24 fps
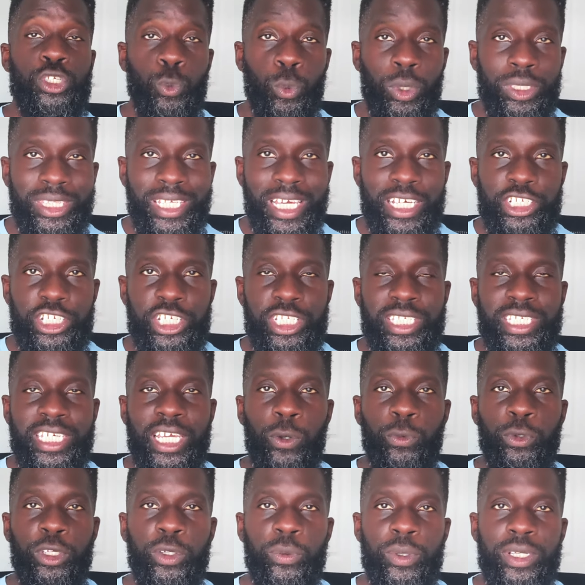So what that should
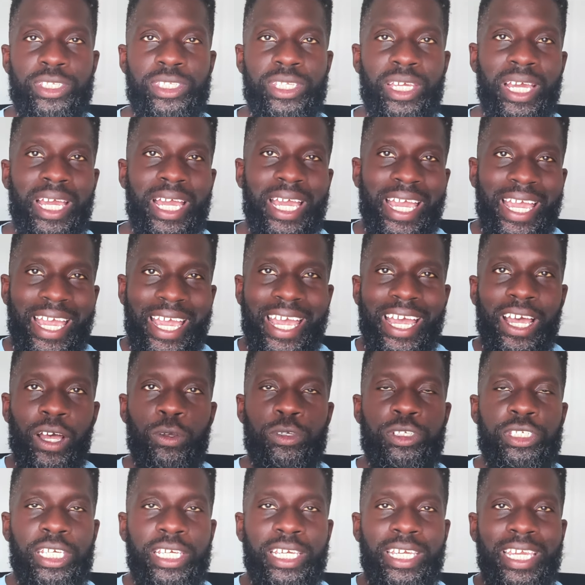tell you is that
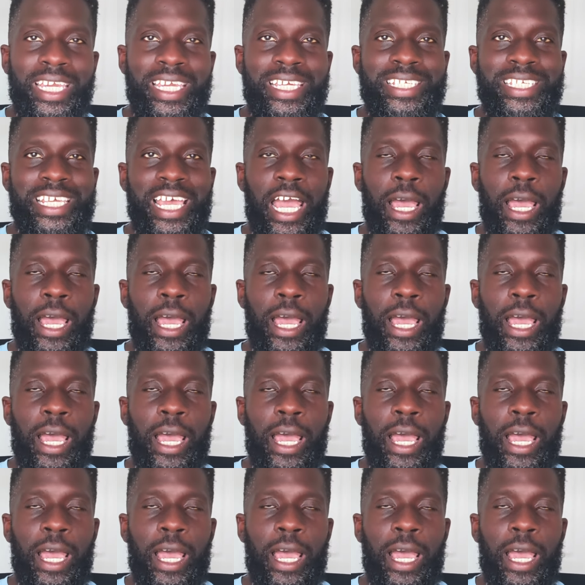housing is